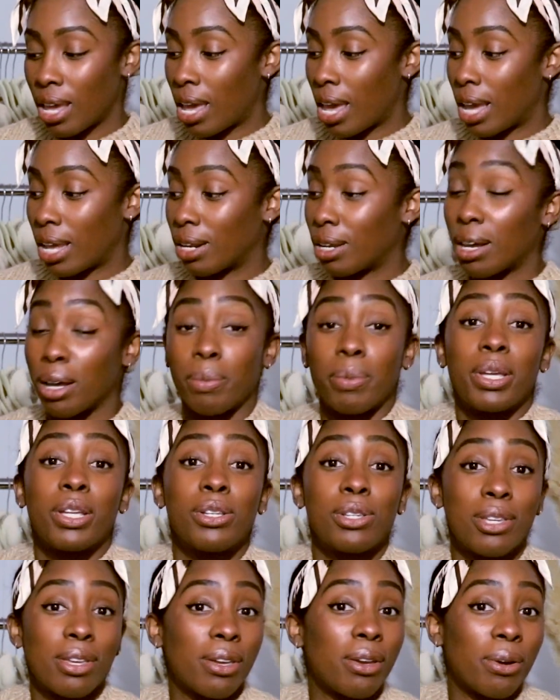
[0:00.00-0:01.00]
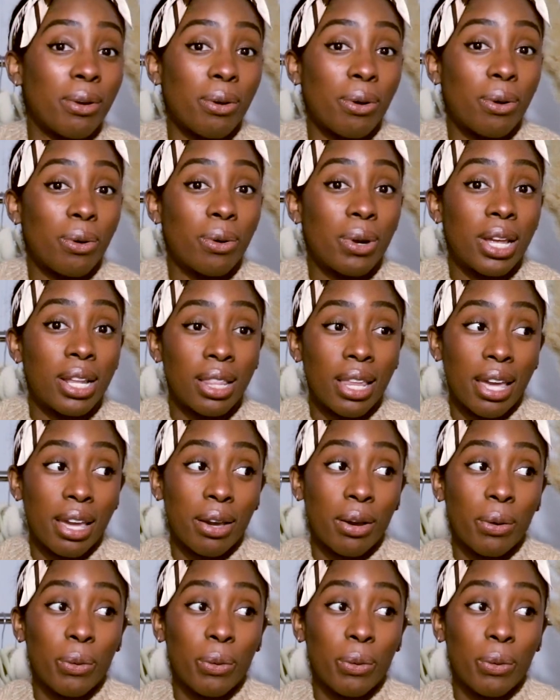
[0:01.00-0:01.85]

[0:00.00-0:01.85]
and come into your own and like